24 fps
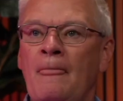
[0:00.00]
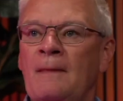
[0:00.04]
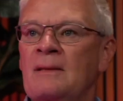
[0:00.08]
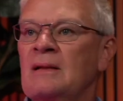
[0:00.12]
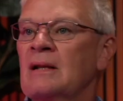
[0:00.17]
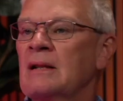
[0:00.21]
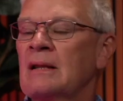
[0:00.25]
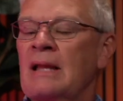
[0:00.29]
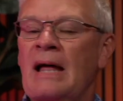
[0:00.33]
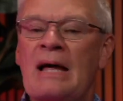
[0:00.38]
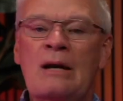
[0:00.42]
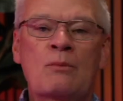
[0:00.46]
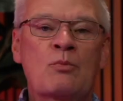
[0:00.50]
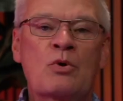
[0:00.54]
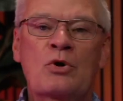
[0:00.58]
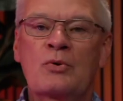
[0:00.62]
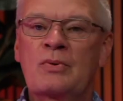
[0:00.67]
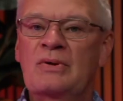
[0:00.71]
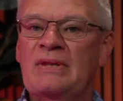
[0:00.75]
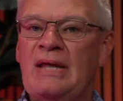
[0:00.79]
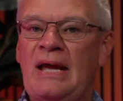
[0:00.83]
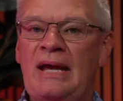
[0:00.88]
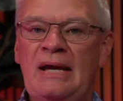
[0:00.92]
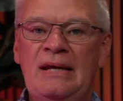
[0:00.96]
Did a lot of work
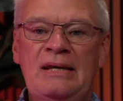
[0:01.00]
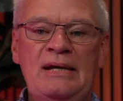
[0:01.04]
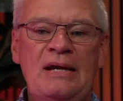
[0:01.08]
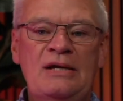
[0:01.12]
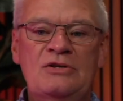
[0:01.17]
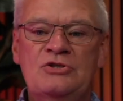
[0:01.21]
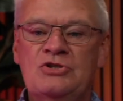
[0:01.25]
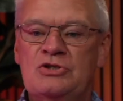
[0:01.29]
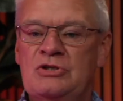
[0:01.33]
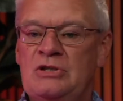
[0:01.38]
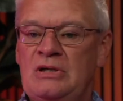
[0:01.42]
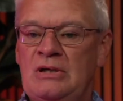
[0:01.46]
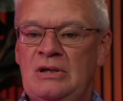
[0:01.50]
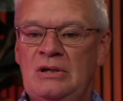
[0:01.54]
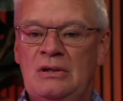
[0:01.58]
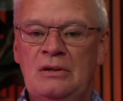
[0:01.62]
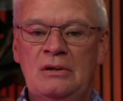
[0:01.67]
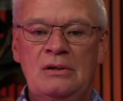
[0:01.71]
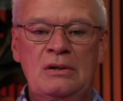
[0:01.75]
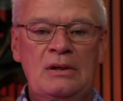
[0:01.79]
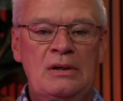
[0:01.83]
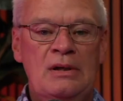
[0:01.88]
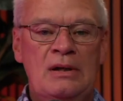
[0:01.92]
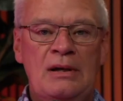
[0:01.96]
with
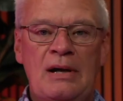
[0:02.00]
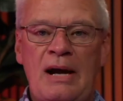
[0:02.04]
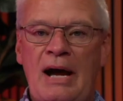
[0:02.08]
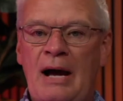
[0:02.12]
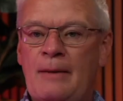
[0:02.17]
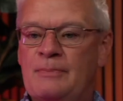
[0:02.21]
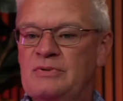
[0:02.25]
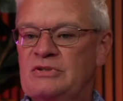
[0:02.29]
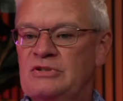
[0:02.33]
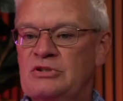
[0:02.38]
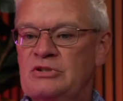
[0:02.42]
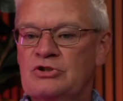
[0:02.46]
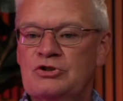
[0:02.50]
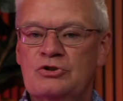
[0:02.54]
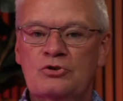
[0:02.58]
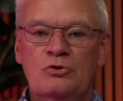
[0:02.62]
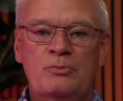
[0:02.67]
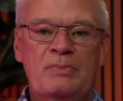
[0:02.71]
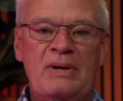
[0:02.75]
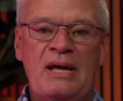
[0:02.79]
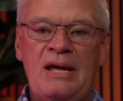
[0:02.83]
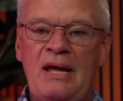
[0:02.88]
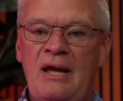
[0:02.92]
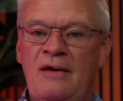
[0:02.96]
ADHD, oppositional
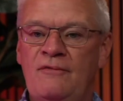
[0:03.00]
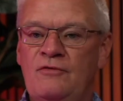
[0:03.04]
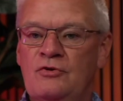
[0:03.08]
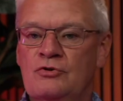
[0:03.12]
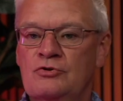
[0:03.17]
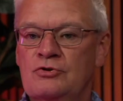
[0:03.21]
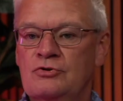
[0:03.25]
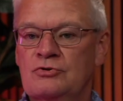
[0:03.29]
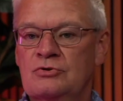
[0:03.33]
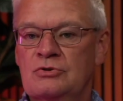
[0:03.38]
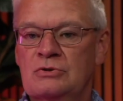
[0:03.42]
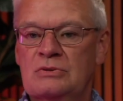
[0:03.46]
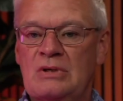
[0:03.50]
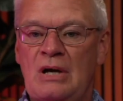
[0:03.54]
behaviors,